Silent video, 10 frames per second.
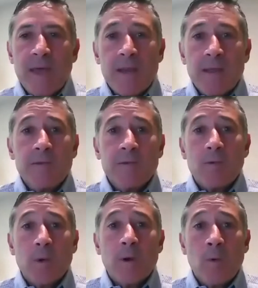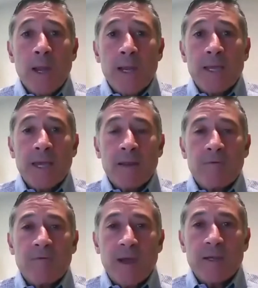And that is a real way to get
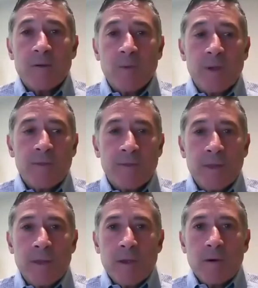infected with